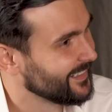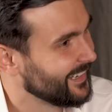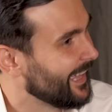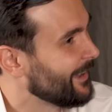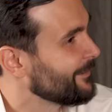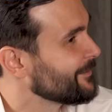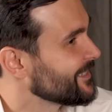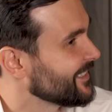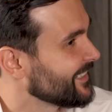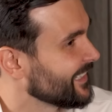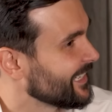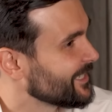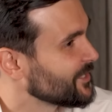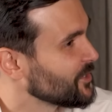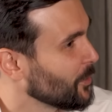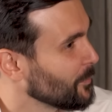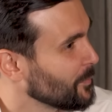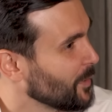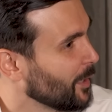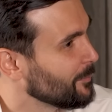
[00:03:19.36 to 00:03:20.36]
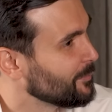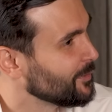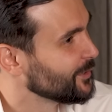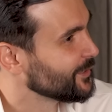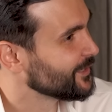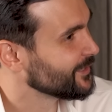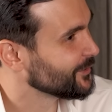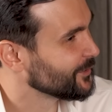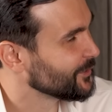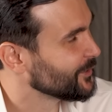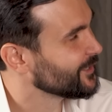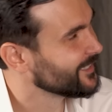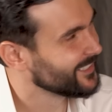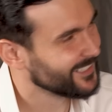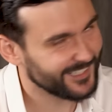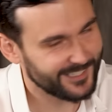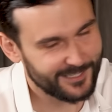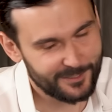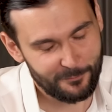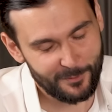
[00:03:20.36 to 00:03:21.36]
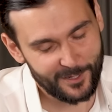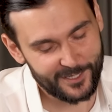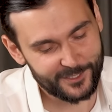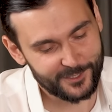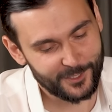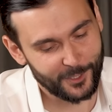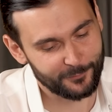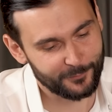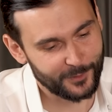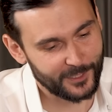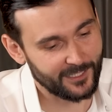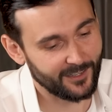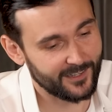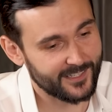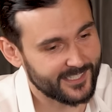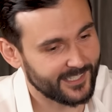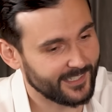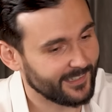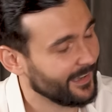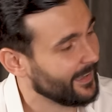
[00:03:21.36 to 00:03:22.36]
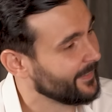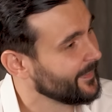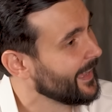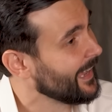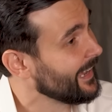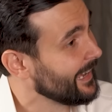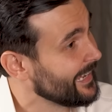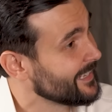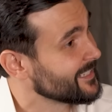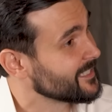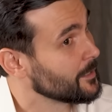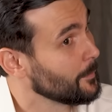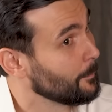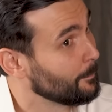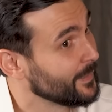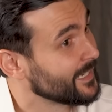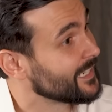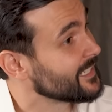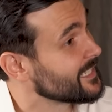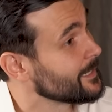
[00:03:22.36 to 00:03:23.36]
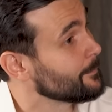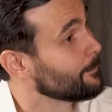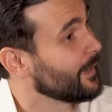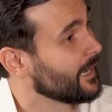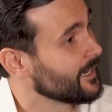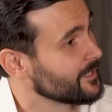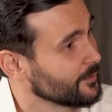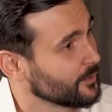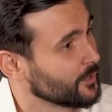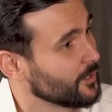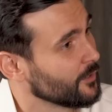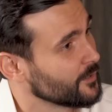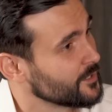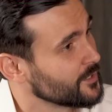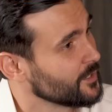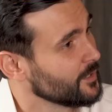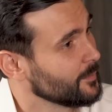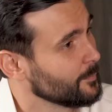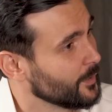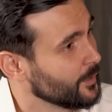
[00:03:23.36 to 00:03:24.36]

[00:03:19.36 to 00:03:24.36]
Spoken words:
left in that top cupboard or where you don't realize it. And that has the biggest impact on cost of your